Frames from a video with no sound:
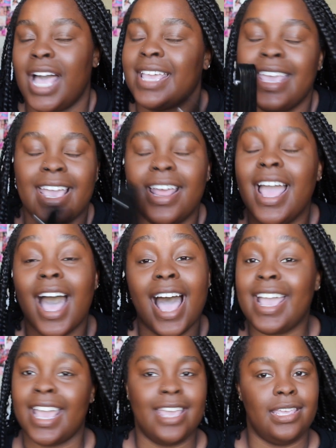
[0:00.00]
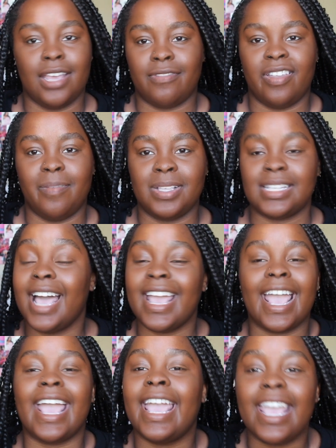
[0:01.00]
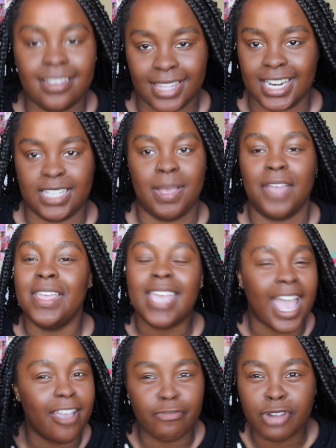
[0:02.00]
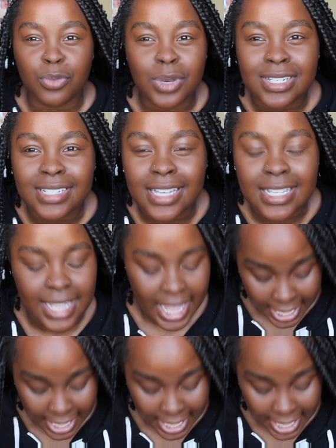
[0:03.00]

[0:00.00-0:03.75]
I hate Get Famous. I hate that. I think everyone does.